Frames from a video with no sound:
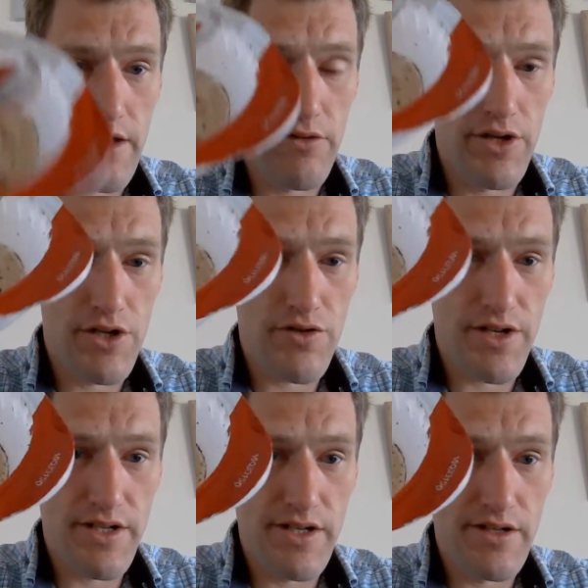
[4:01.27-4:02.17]
they're not
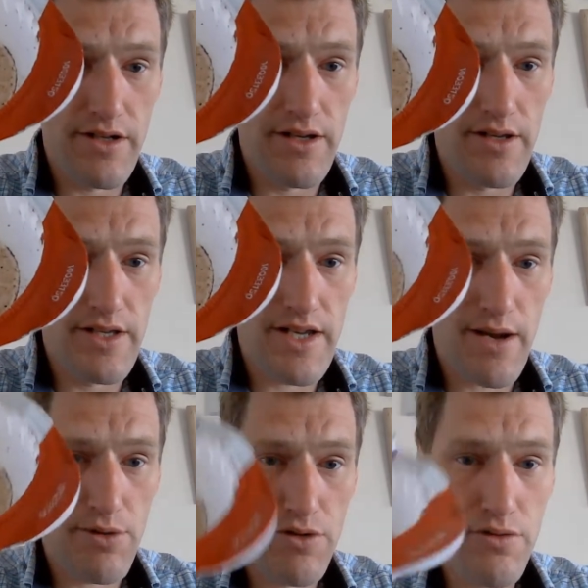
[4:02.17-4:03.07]
interested in these
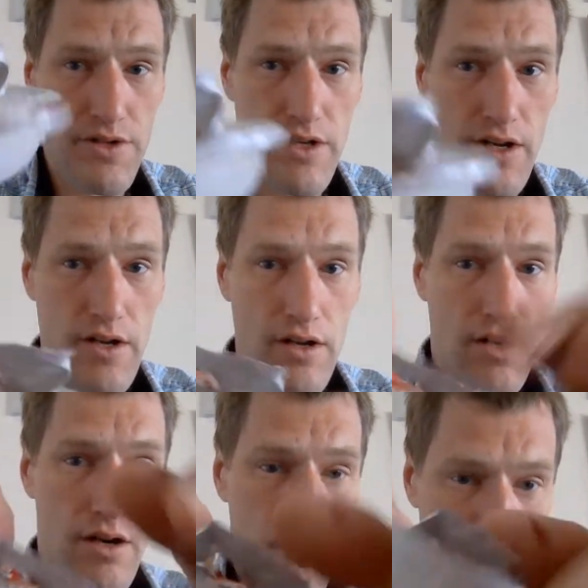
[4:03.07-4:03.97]
capsules. I'm